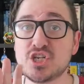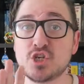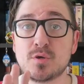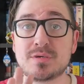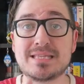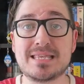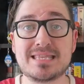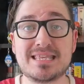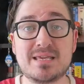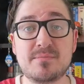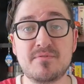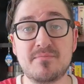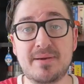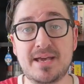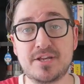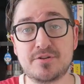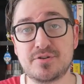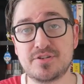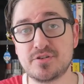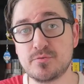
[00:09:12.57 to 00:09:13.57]
enjoy the theme of
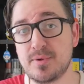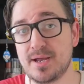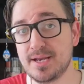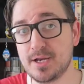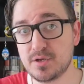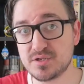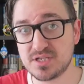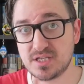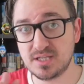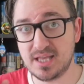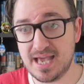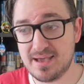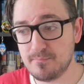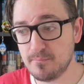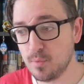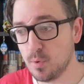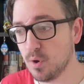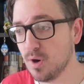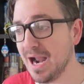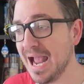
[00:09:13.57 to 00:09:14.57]
Patriots and Redcoats a lot
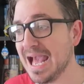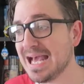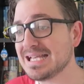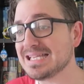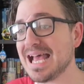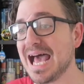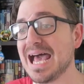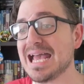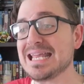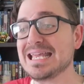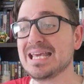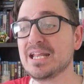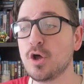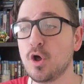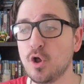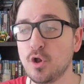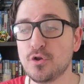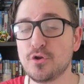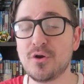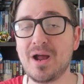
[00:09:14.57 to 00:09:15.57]
more. As I get
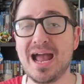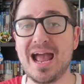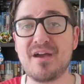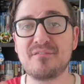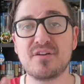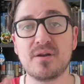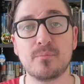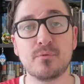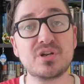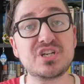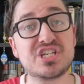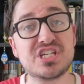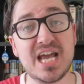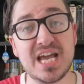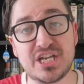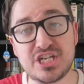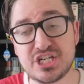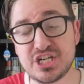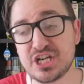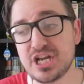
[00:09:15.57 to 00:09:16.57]
older, I have an
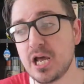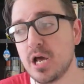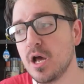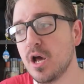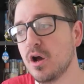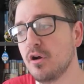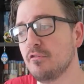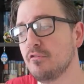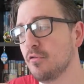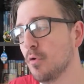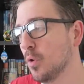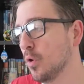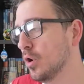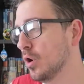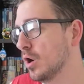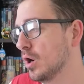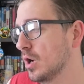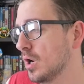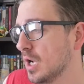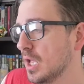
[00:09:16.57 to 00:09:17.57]
appreciation
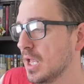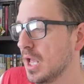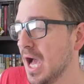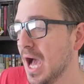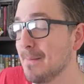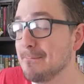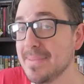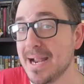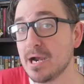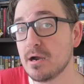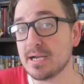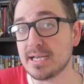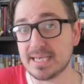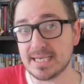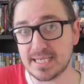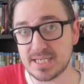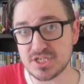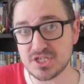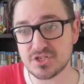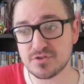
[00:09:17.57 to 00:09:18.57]
for
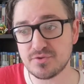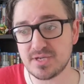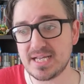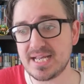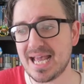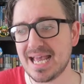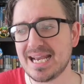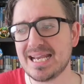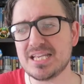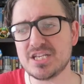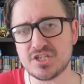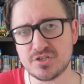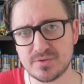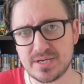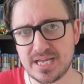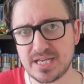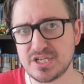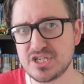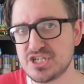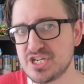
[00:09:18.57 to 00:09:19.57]
American history and
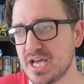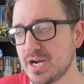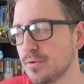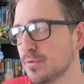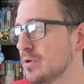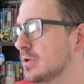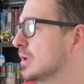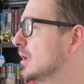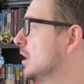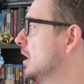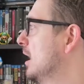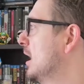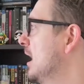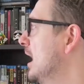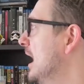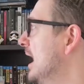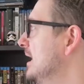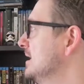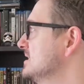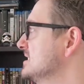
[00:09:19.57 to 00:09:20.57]
history in general.
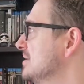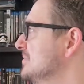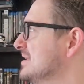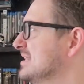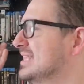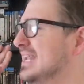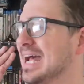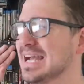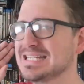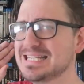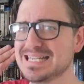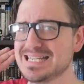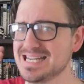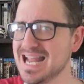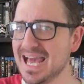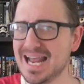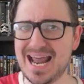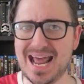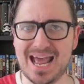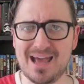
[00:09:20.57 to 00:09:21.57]
Uh, something that I did
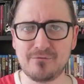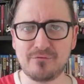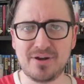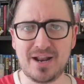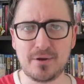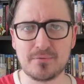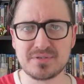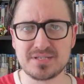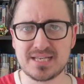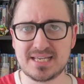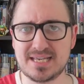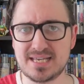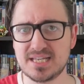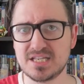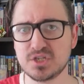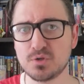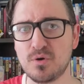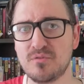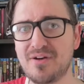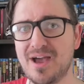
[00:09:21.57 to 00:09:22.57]
not have when I was a
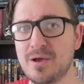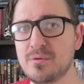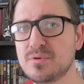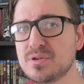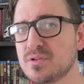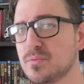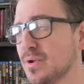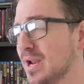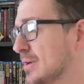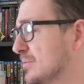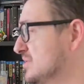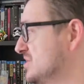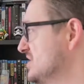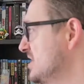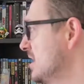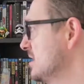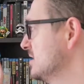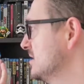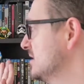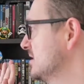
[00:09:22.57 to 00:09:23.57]
kid. So if I was, when I was
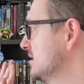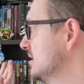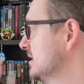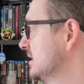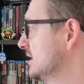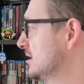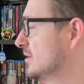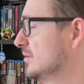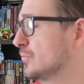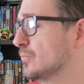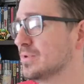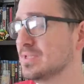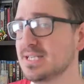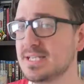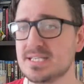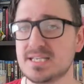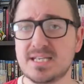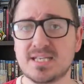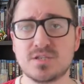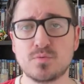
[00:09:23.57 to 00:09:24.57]
younger,
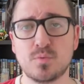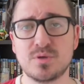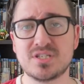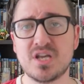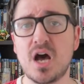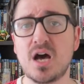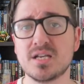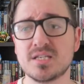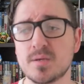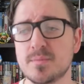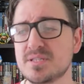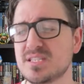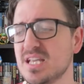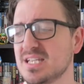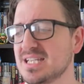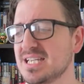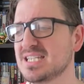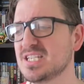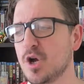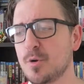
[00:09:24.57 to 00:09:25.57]
Resistance was awesome. It's
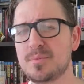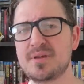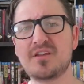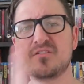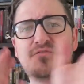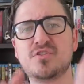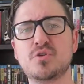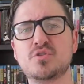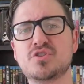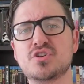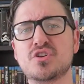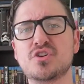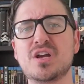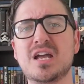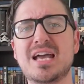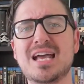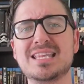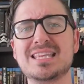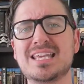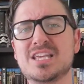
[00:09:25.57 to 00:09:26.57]
a dystopian
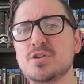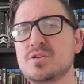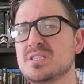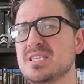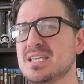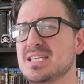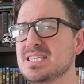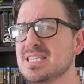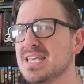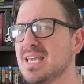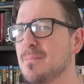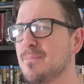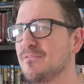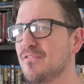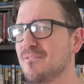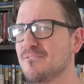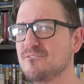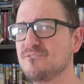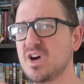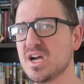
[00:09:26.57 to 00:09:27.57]
future. They use this theme
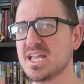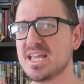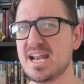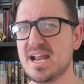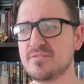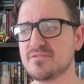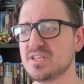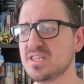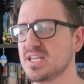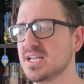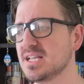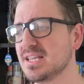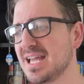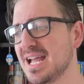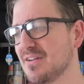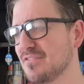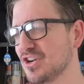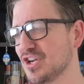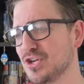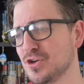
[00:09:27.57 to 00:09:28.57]
for fucking everything.
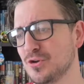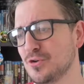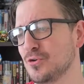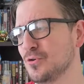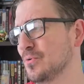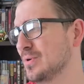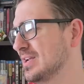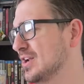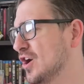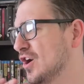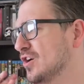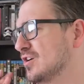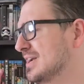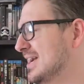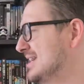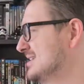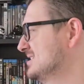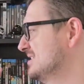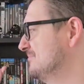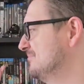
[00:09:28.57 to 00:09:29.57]
They have a coup and all
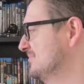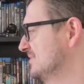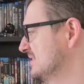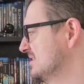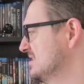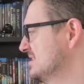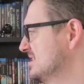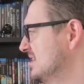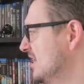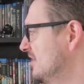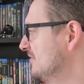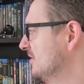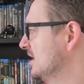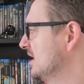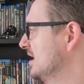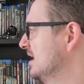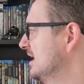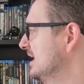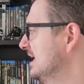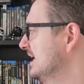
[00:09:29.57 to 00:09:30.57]
kinds of stuff.
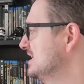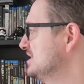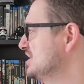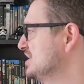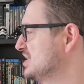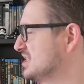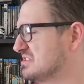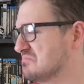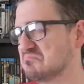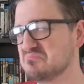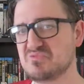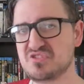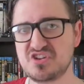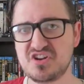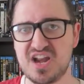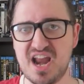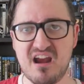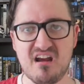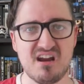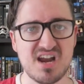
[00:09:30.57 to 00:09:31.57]
It's just
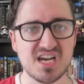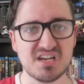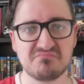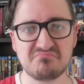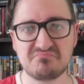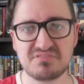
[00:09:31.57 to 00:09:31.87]
generic